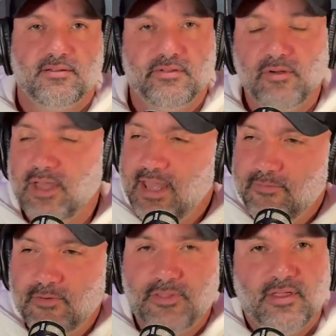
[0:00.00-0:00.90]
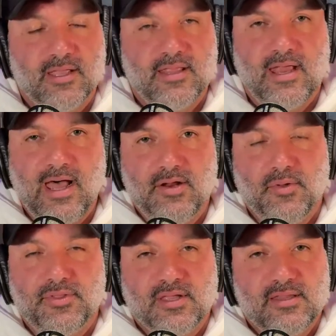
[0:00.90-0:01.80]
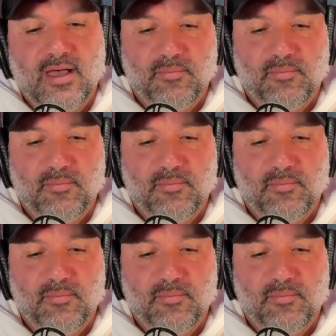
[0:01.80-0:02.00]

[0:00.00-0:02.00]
Don't ever think that I don't think that.